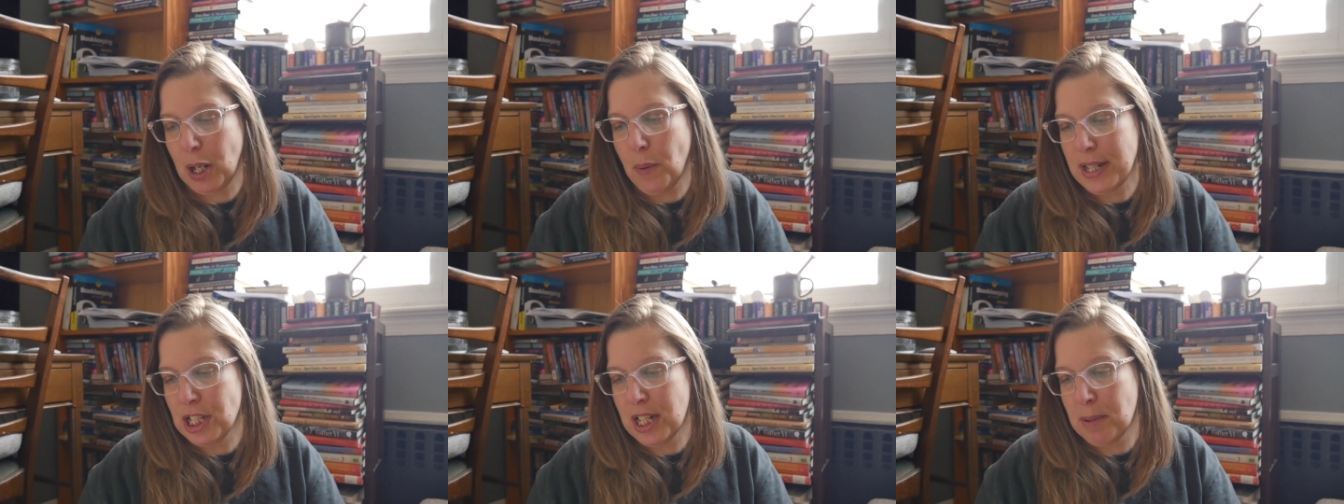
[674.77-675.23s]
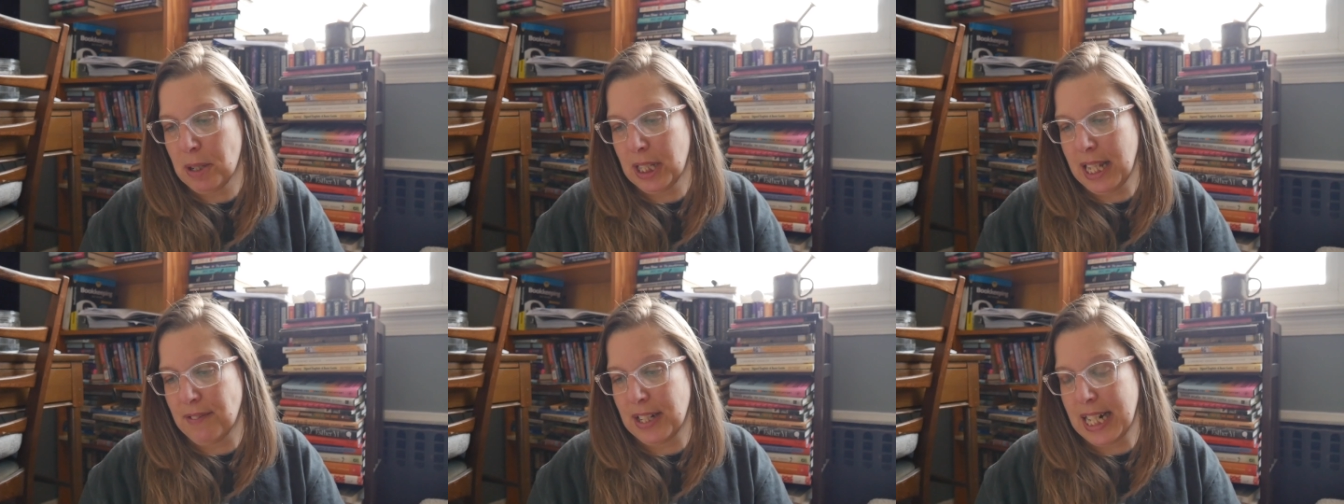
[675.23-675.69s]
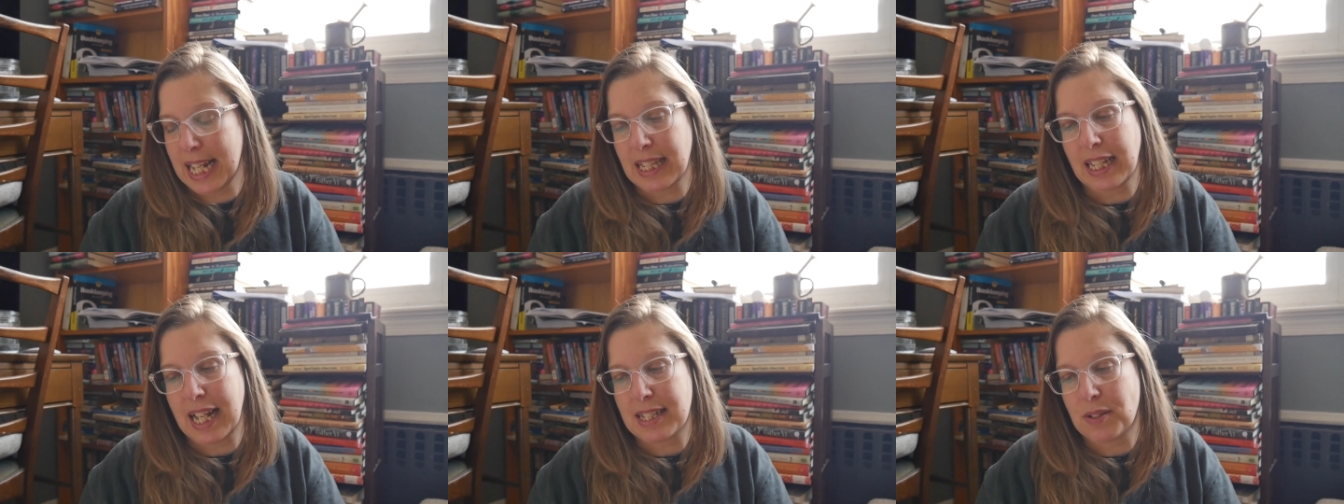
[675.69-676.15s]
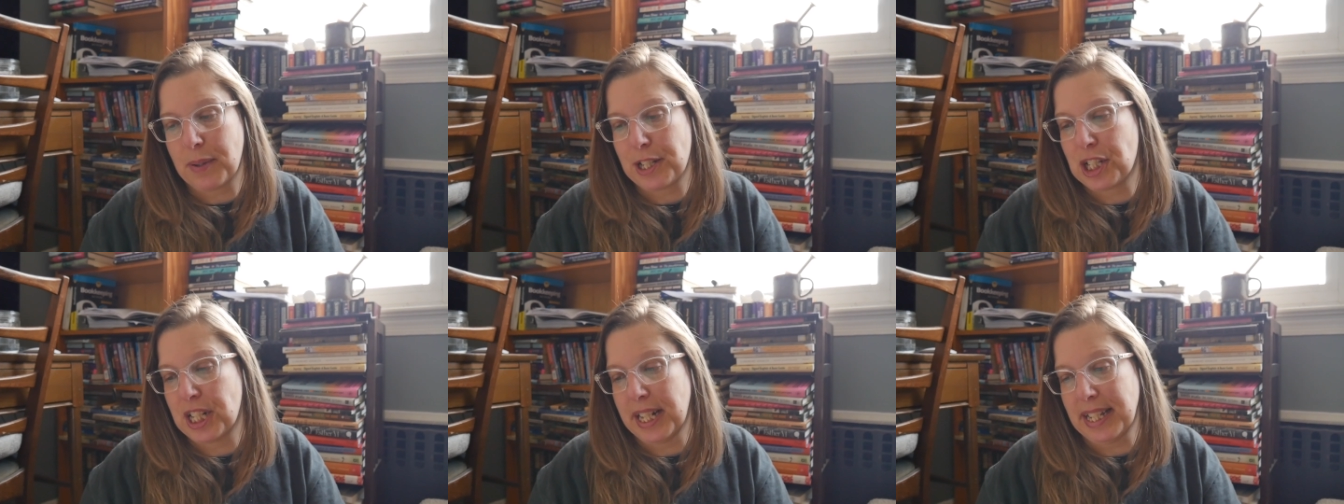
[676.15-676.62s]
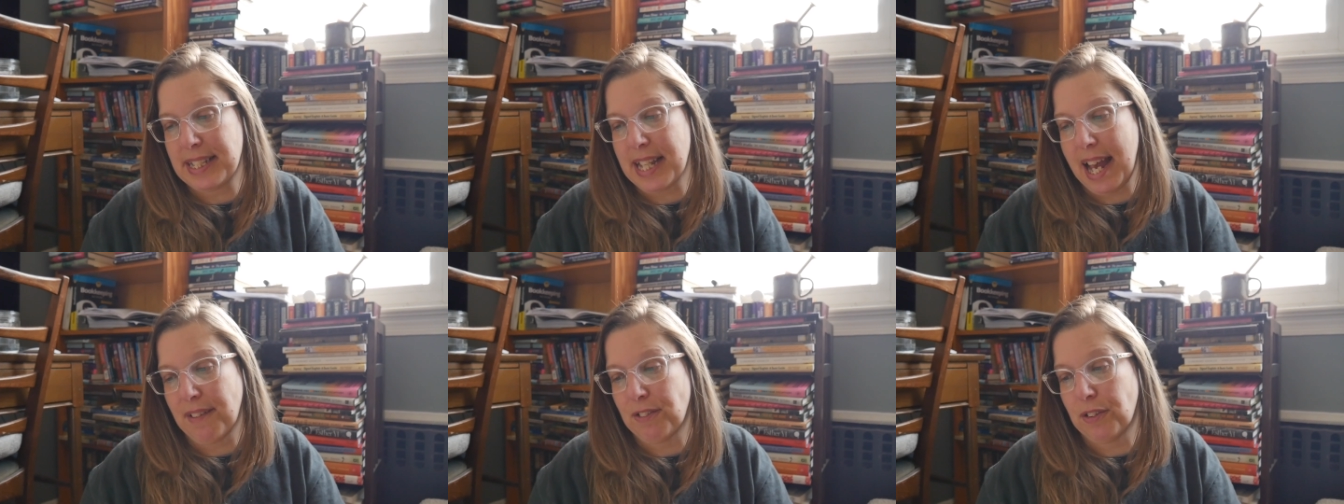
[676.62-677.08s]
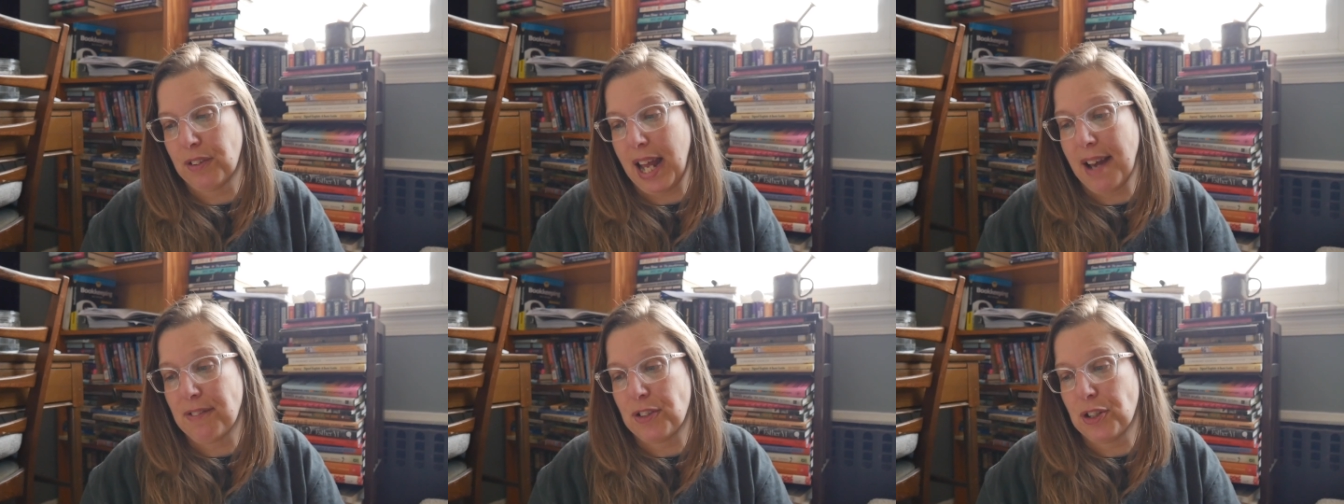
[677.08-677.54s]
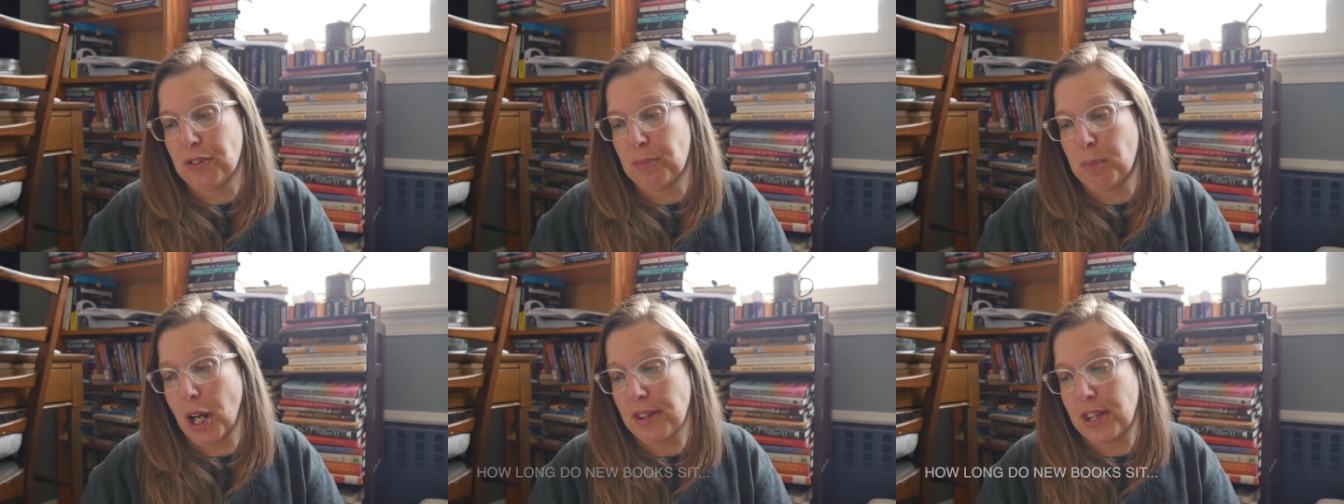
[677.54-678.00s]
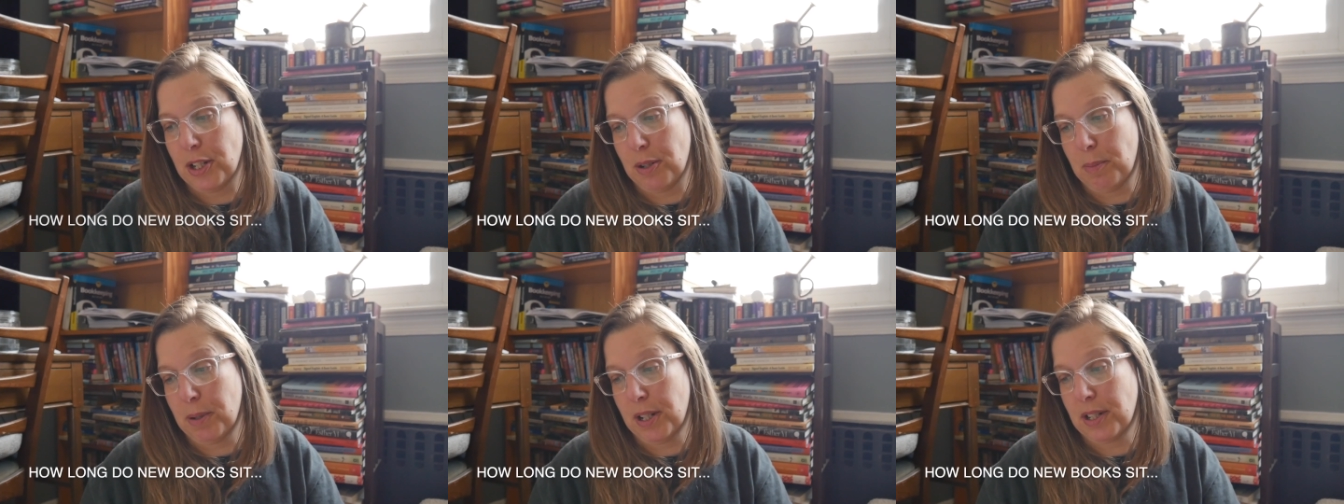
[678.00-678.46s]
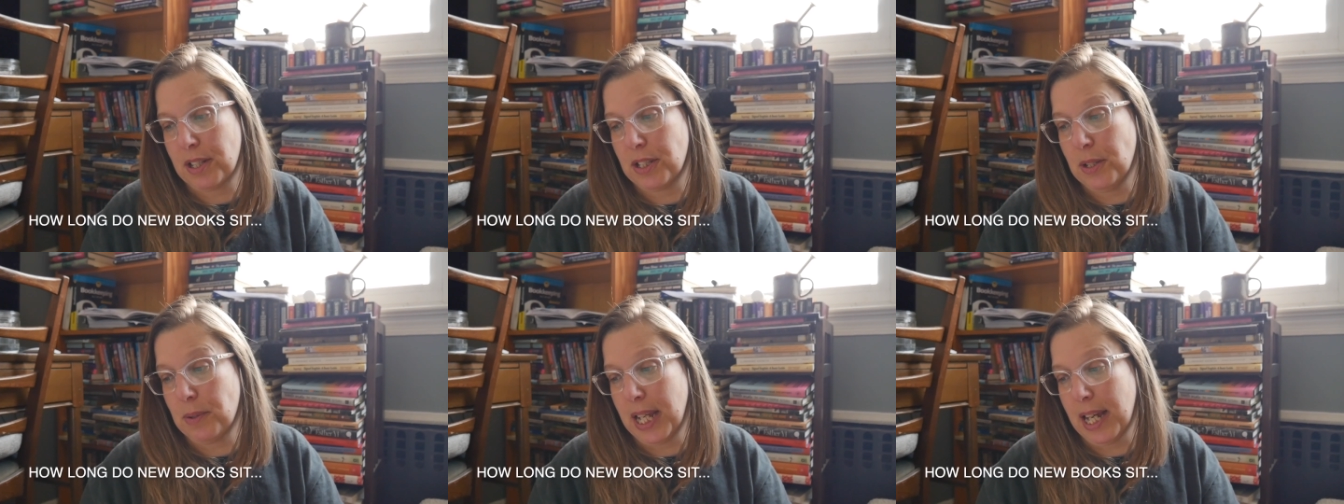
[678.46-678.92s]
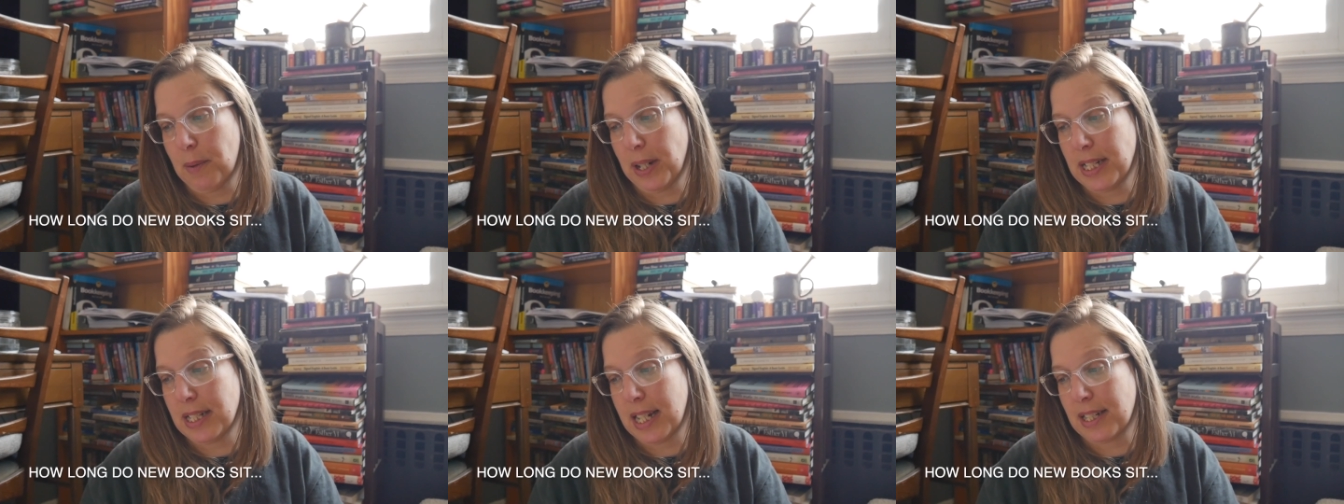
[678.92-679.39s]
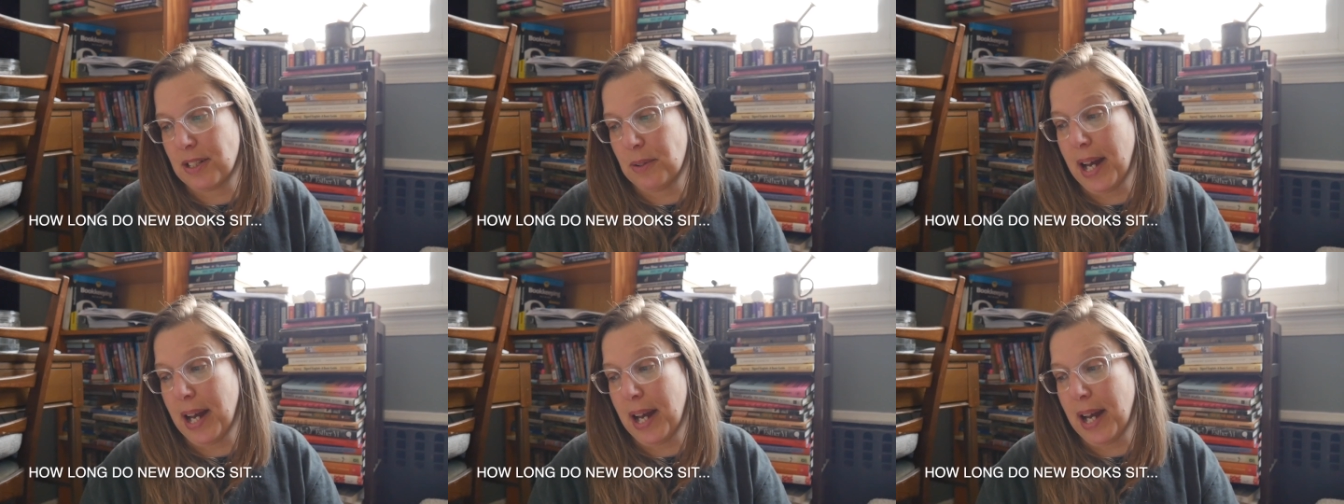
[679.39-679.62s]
Question number 11 and the last question is after after you've bought the new books you can't wait to get to,